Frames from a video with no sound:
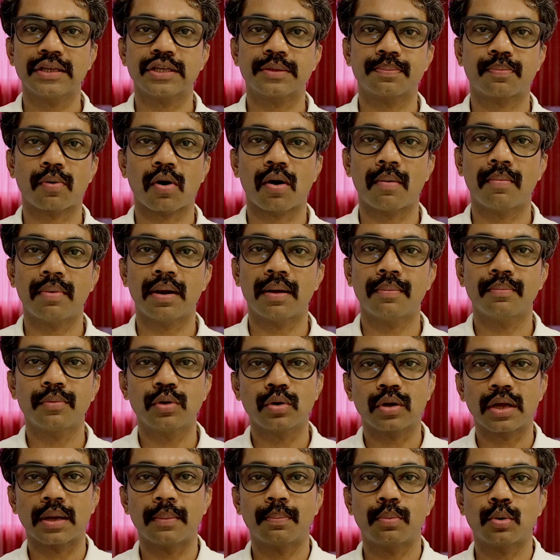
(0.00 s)
this problem,
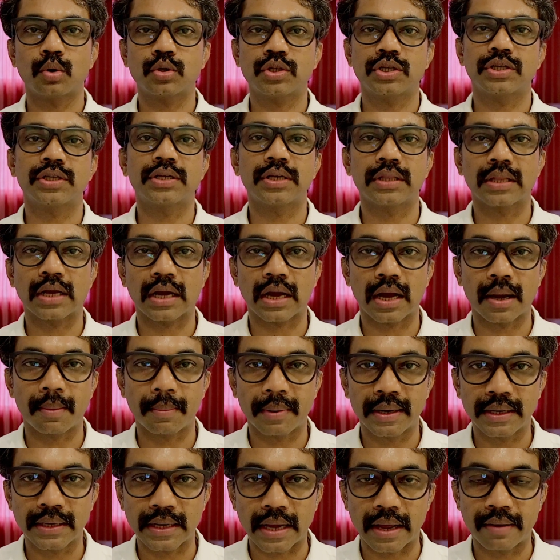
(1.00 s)
you can post it in the comment.